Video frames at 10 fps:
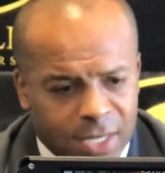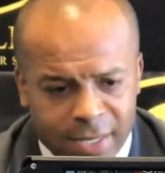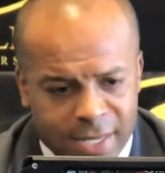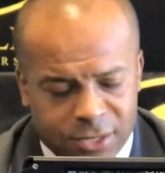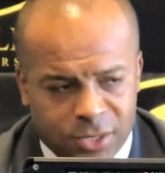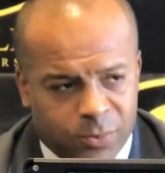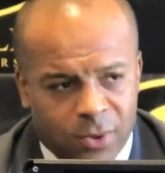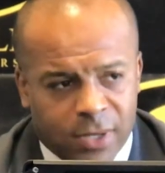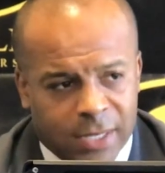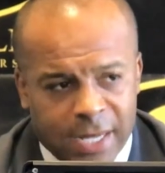And that's just
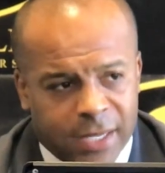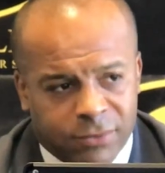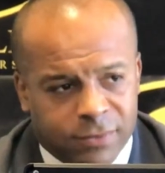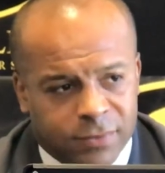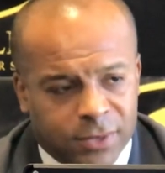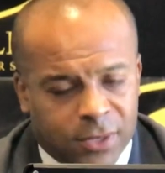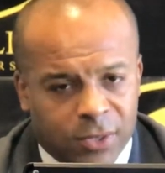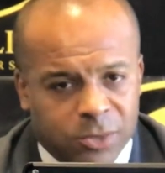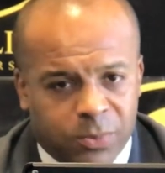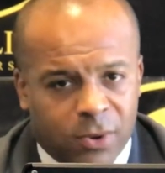part of life, you
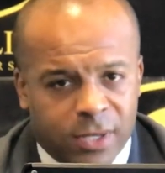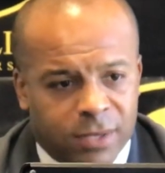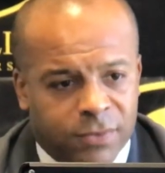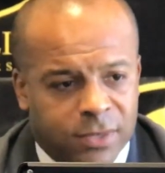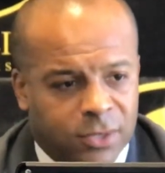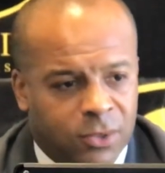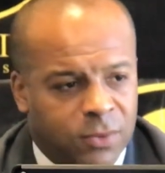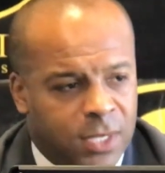know, that's part of it. So